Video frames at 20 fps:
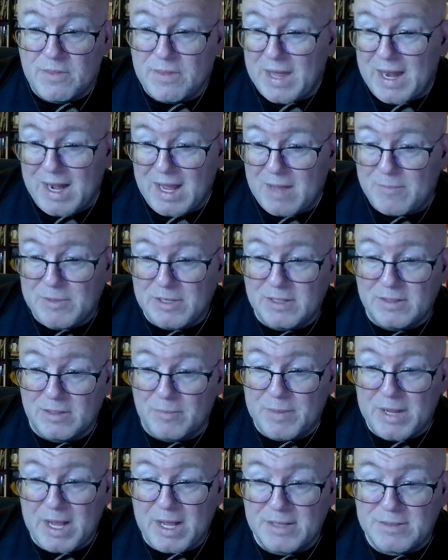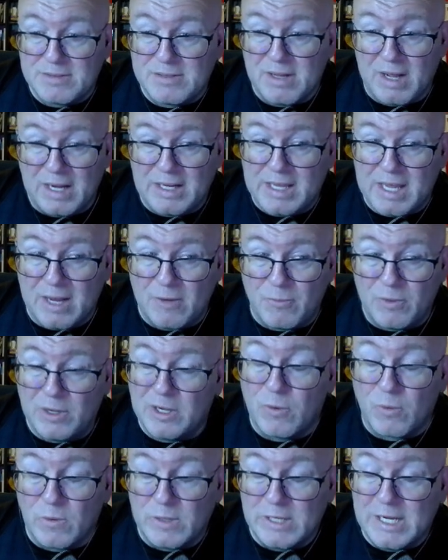that happened in the past. I can't
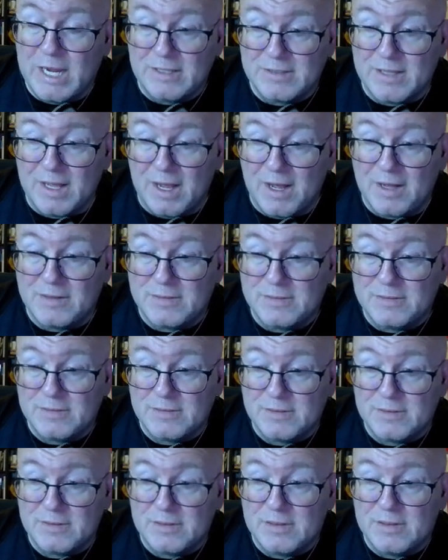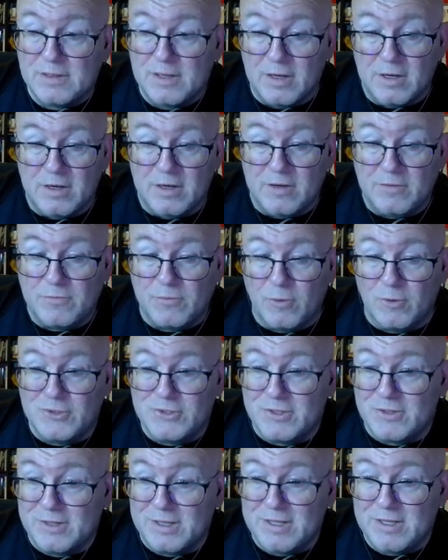recreate that.
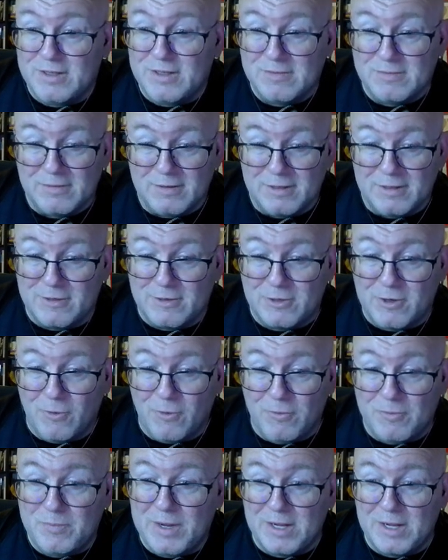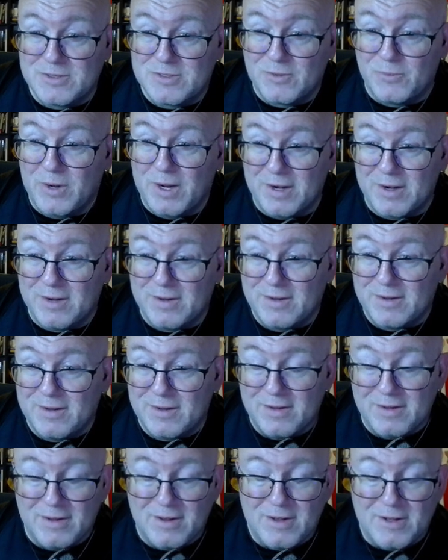Unfortunately, Leonard Cohen passed away.
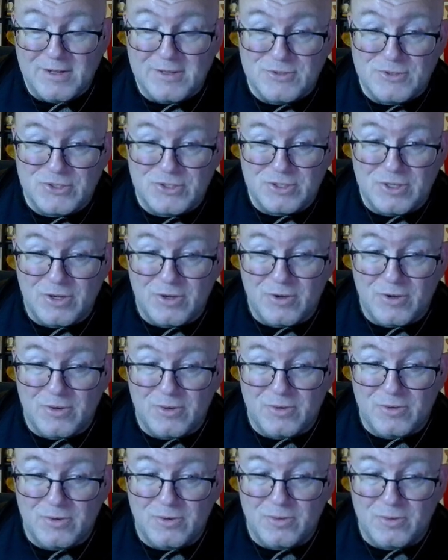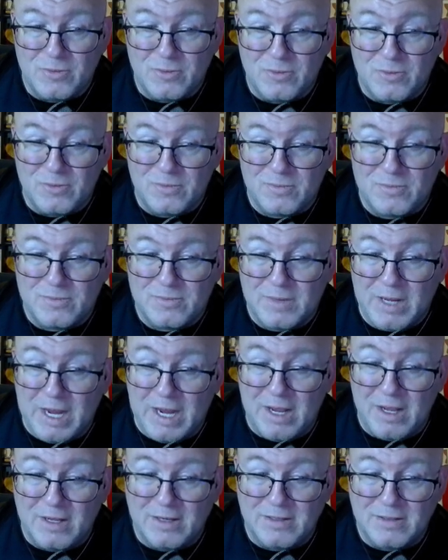So,
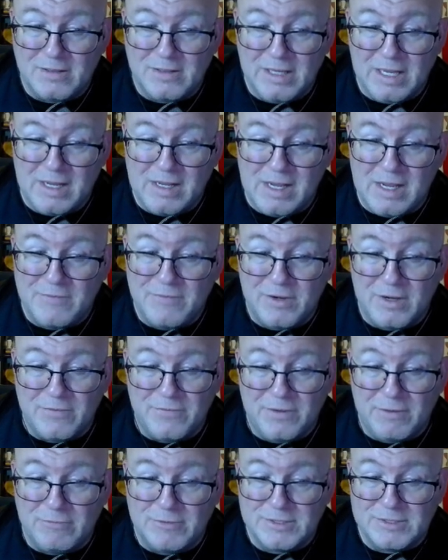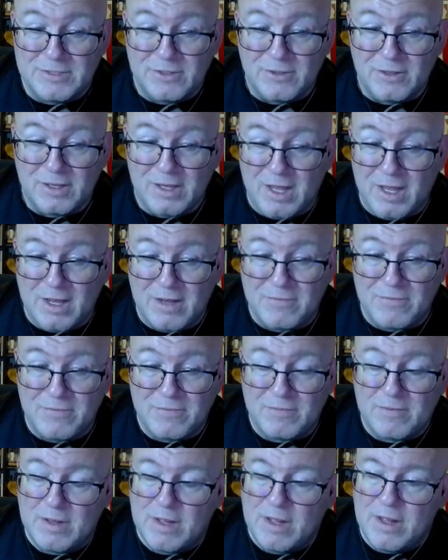and even if he was still alive,